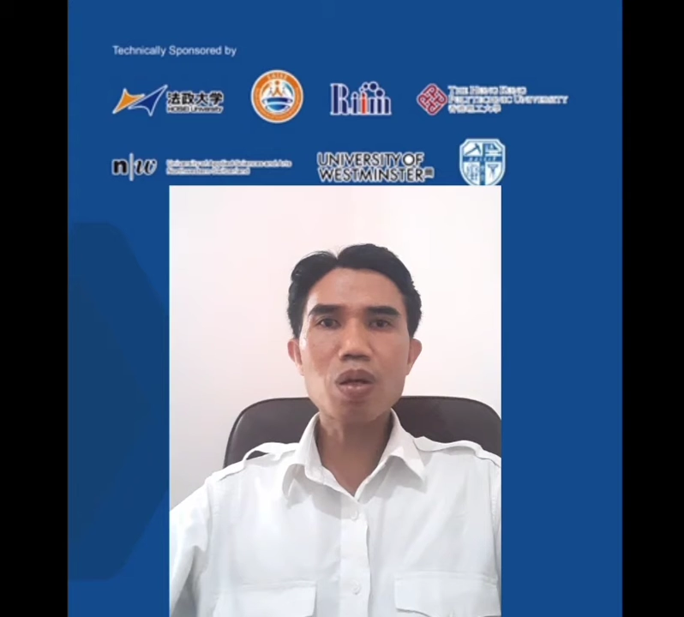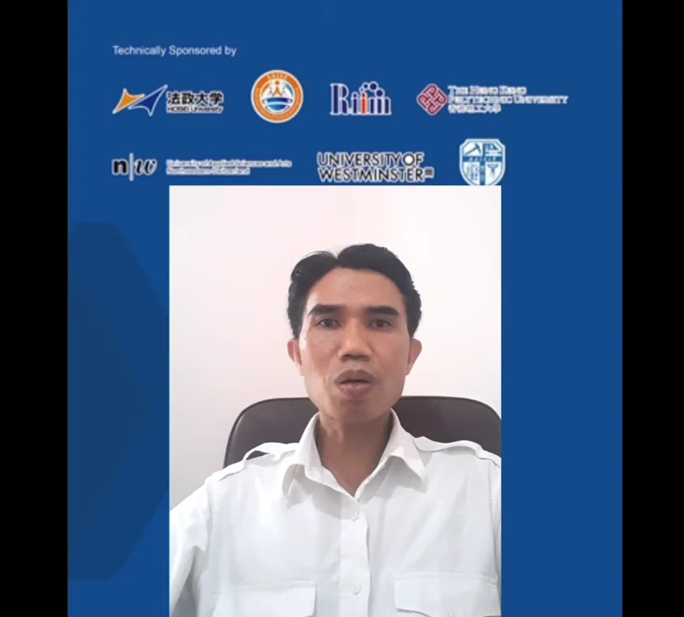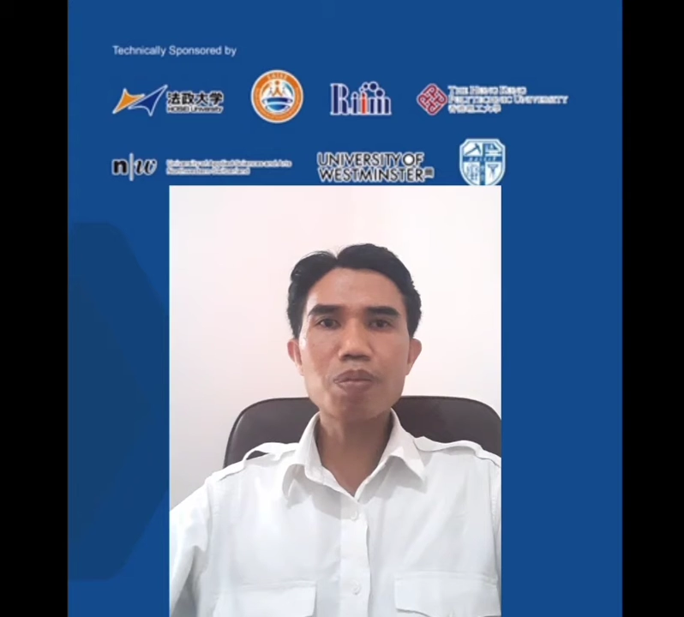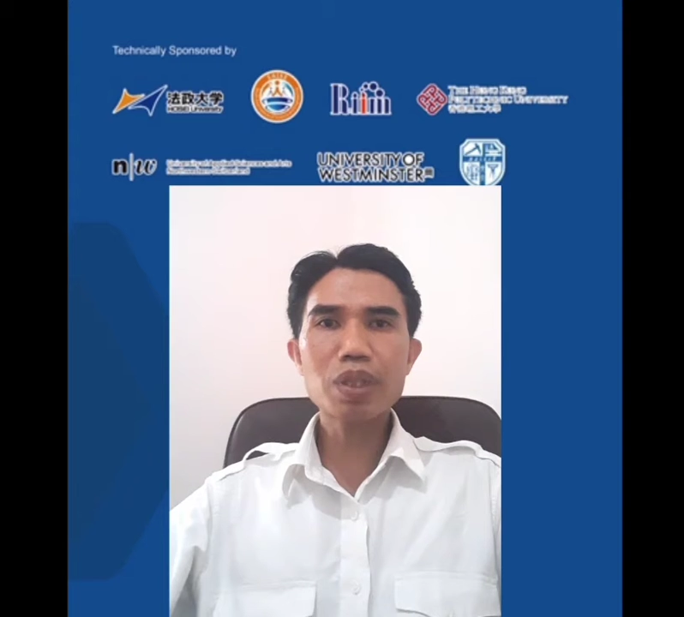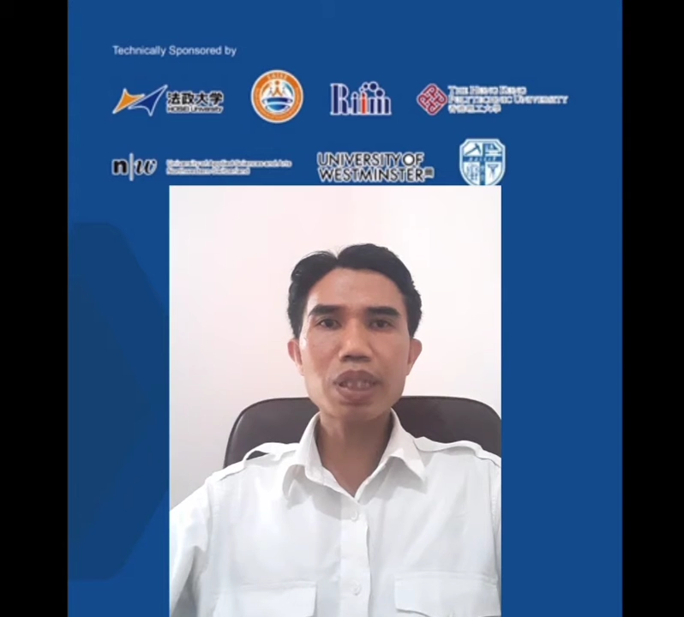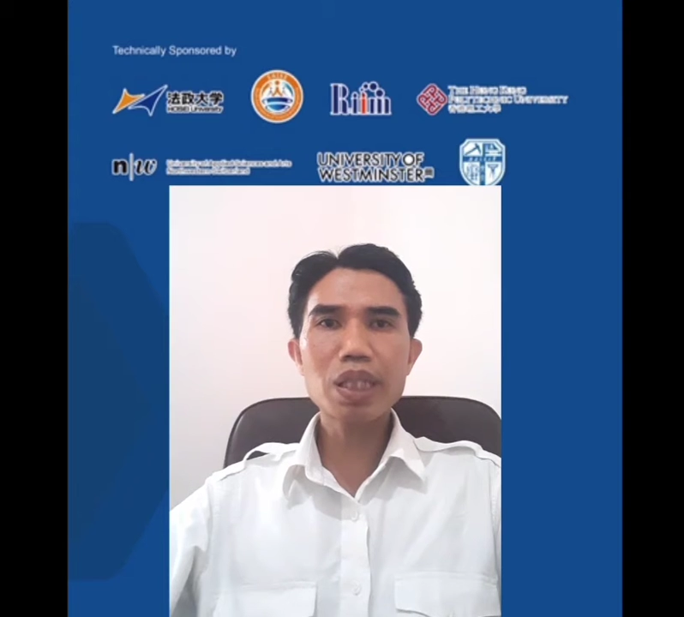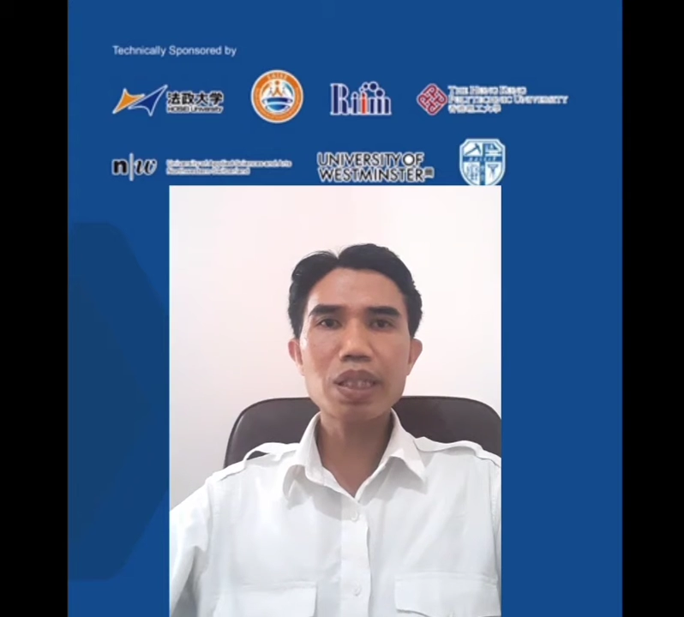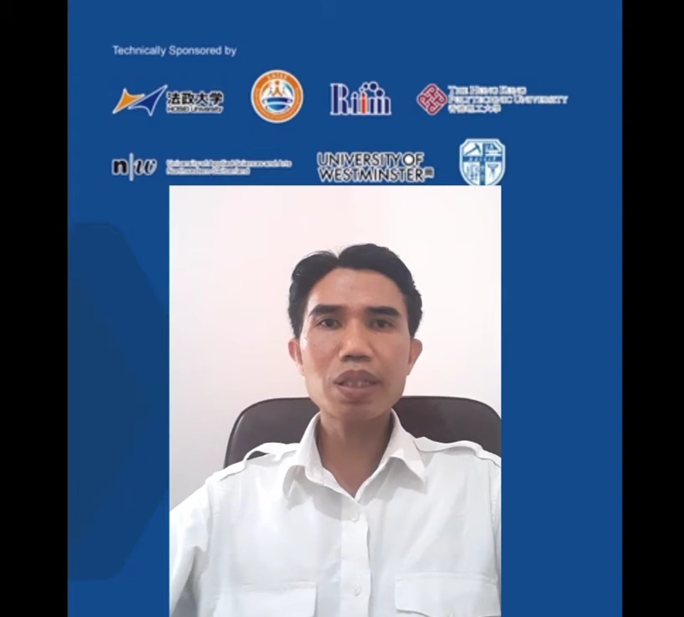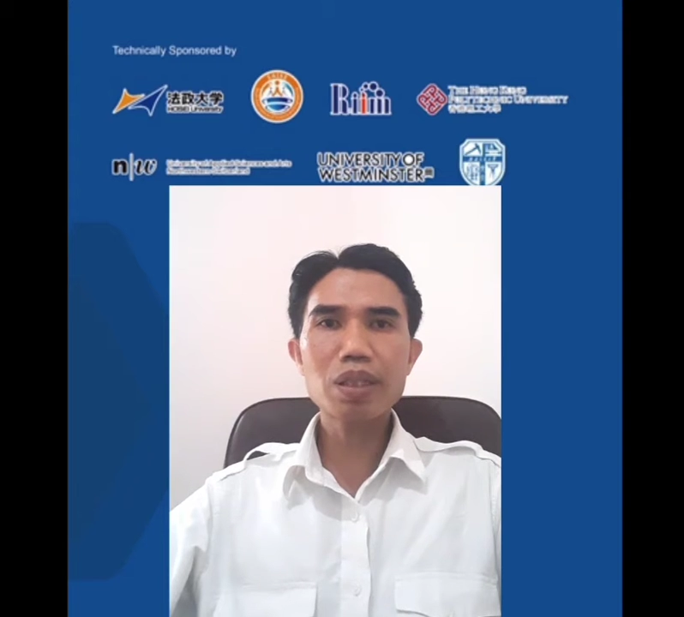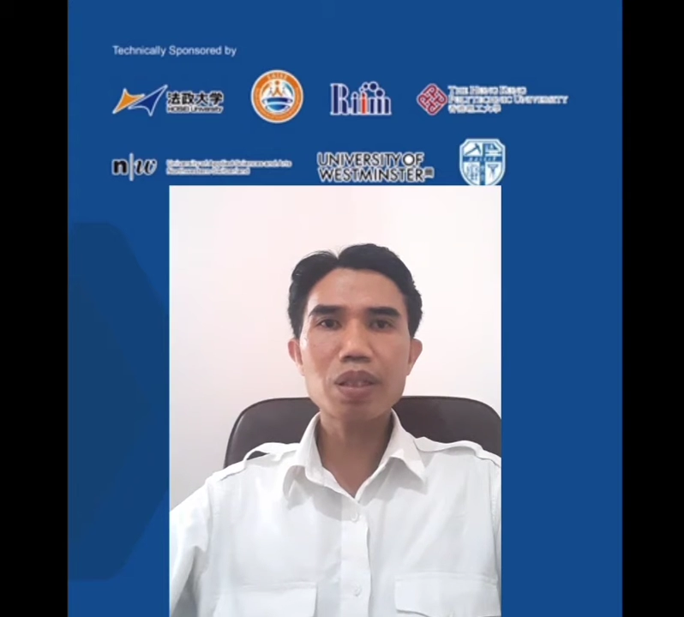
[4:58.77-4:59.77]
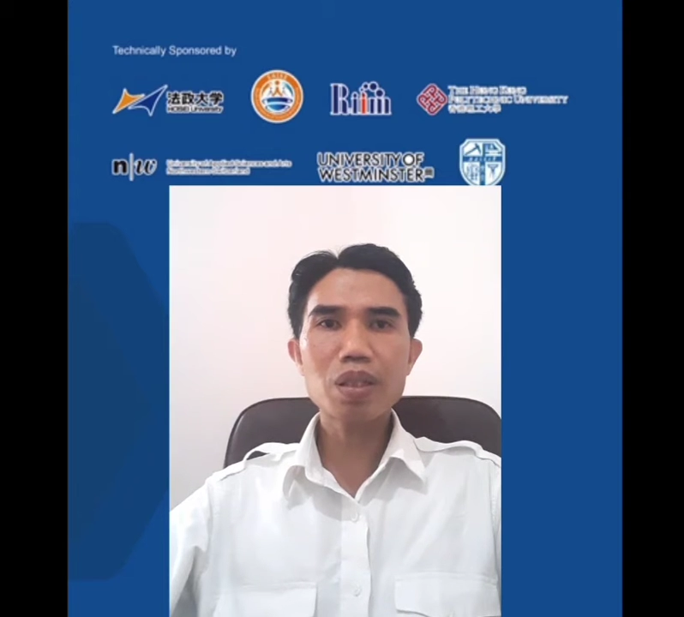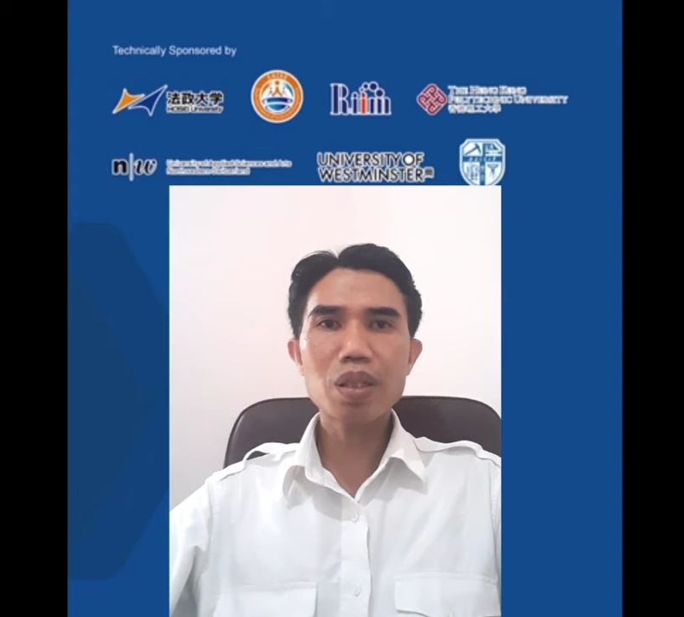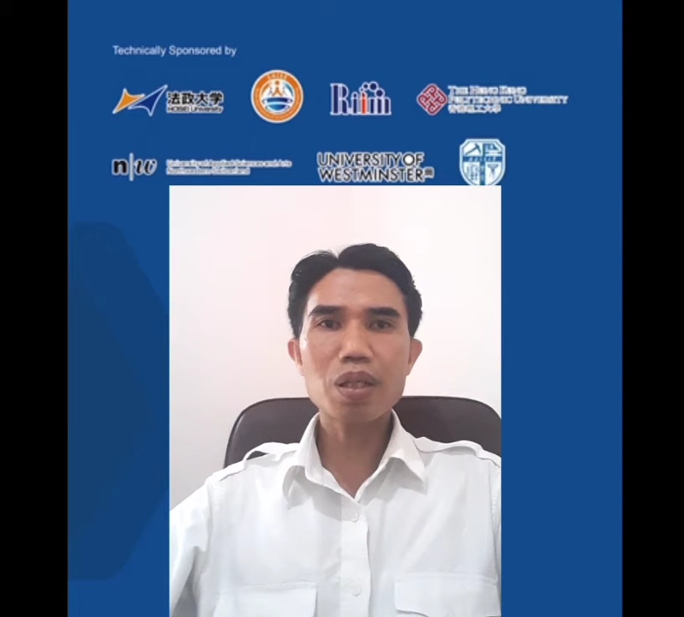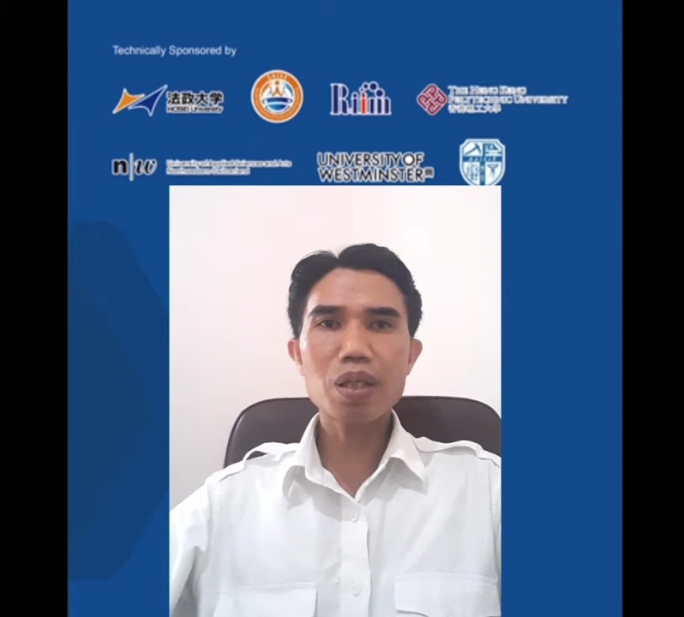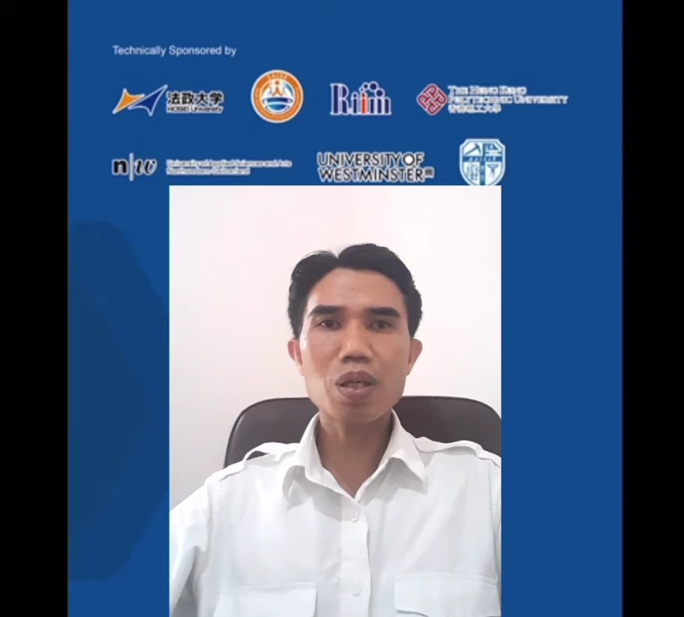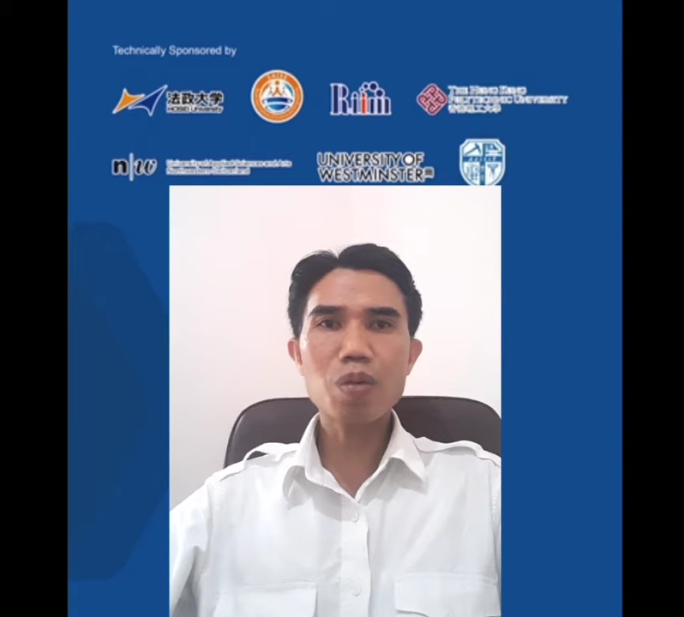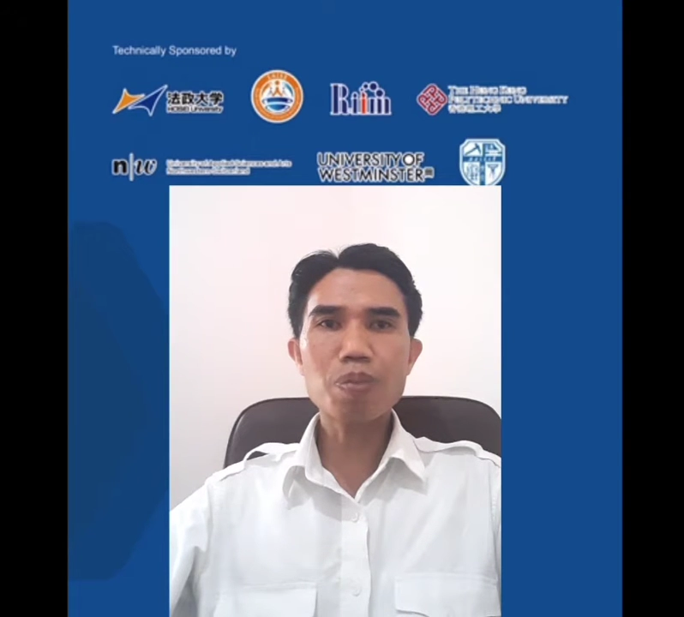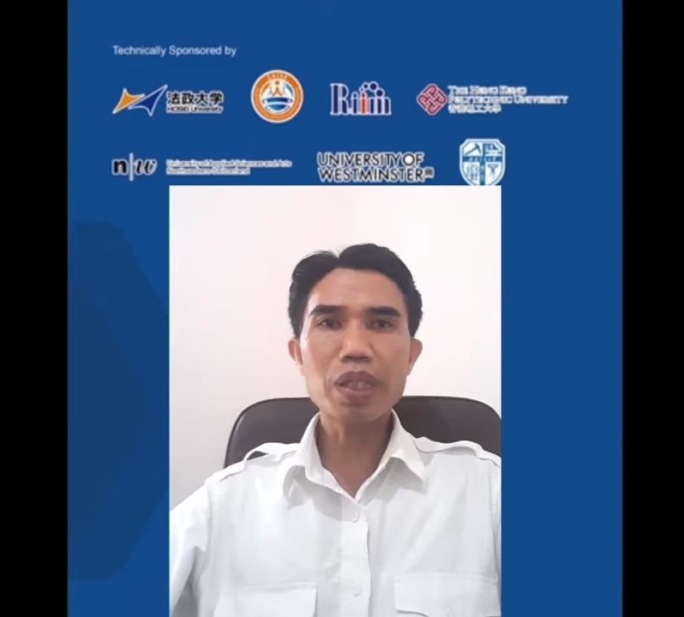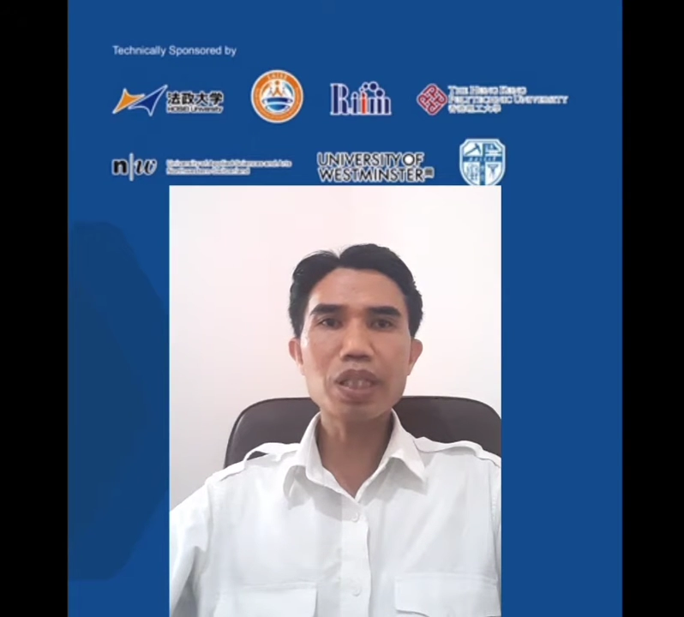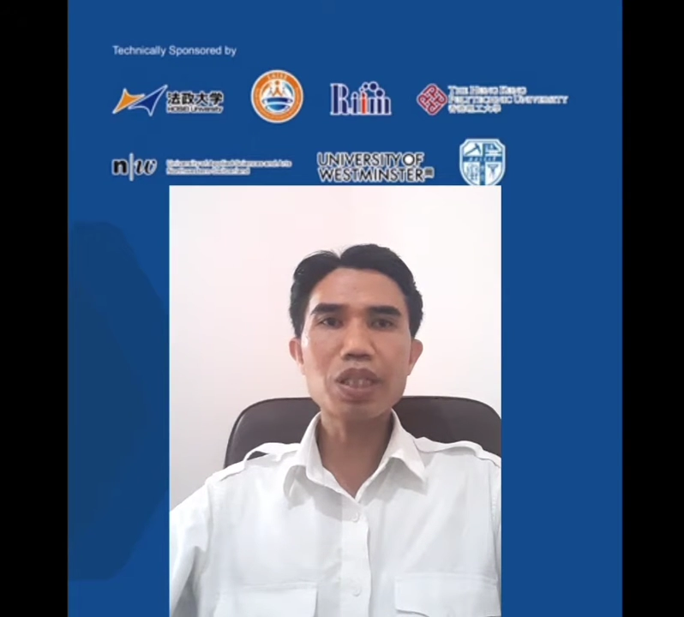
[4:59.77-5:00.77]
of series of
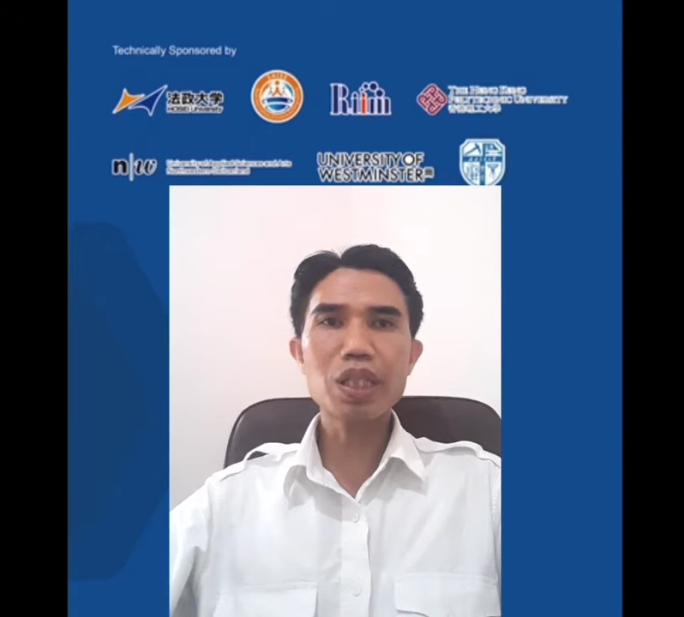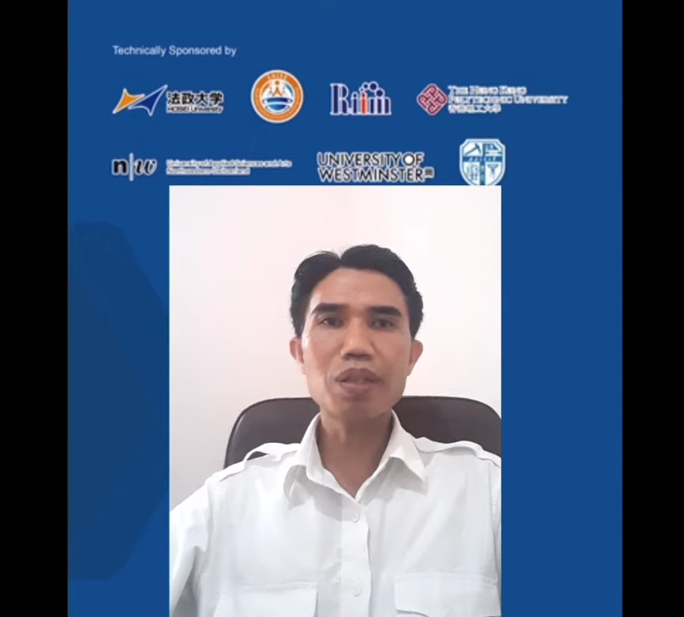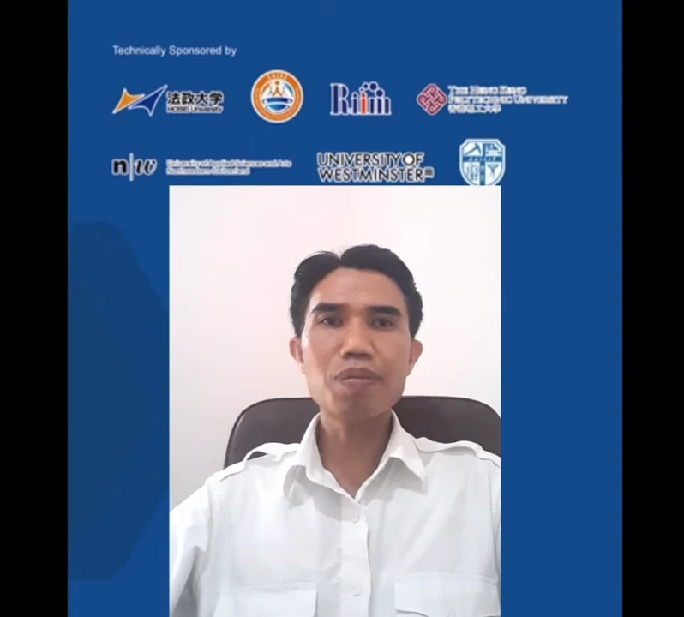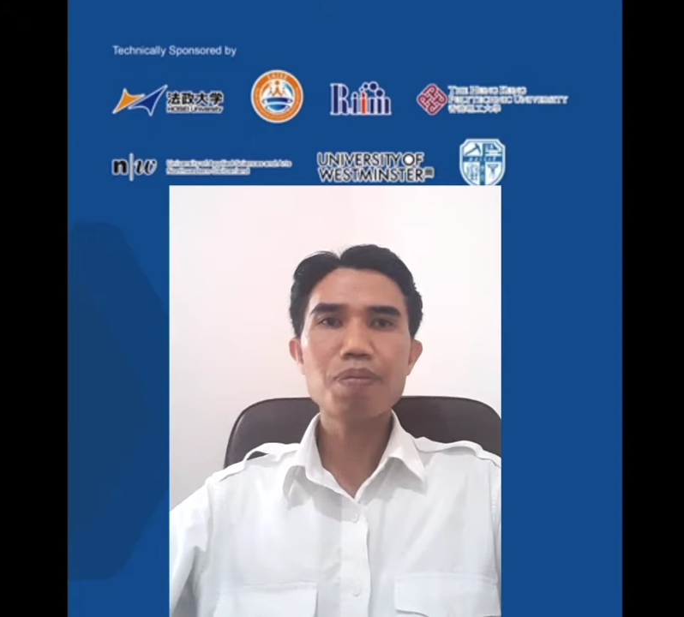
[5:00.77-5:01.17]
prediction.